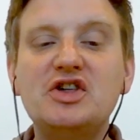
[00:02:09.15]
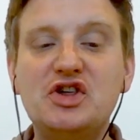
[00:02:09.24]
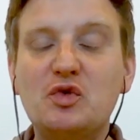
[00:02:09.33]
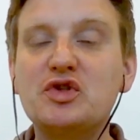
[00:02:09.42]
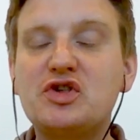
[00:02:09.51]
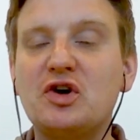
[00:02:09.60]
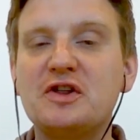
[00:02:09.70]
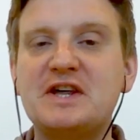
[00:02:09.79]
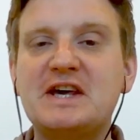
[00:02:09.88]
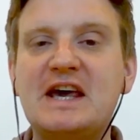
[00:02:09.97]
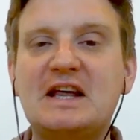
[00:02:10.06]
you would sort of
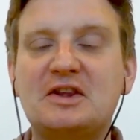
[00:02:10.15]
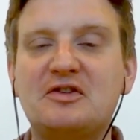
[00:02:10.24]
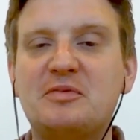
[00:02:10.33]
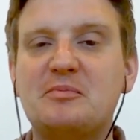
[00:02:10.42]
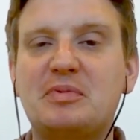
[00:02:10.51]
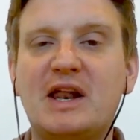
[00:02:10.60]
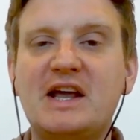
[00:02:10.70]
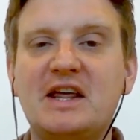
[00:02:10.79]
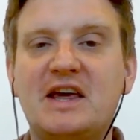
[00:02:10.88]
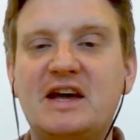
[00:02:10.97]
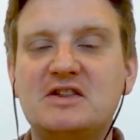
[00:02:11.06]
think England have been
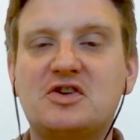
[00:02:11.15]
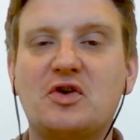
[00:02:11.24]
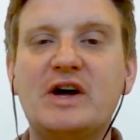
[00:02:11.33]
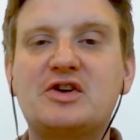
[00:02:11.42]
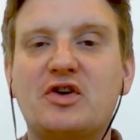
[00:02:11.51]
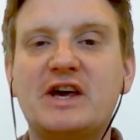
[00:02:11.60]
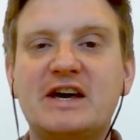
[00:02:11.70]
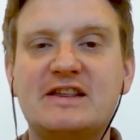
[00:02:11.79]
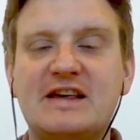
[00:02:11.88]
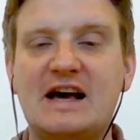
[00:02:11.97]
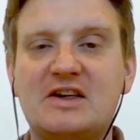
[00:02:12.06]
playing against grade cricket
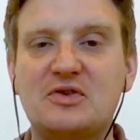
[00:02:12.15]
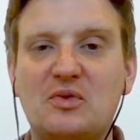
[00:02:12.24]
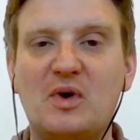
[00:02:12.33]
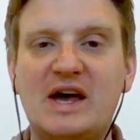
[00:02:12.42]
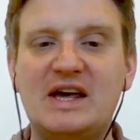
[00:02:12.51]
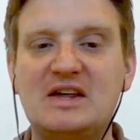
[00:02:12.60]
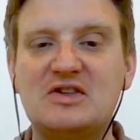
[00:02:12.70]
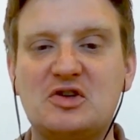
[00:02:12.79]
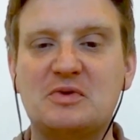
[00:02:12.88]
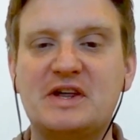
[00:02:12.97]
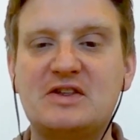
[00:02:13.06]
attacks the way
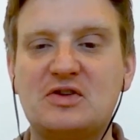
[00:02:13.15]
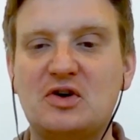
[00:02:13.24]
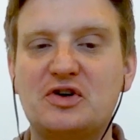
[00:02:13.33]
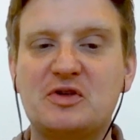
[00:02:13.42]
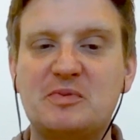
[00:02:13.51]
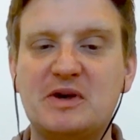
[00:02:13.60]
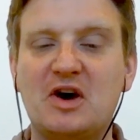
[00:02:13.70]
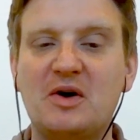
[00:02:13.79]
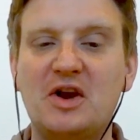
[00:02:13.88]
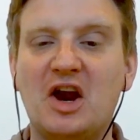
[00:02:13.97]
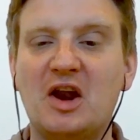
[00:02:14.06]
some of this talk has been
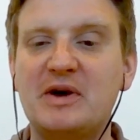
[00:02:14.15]
going on.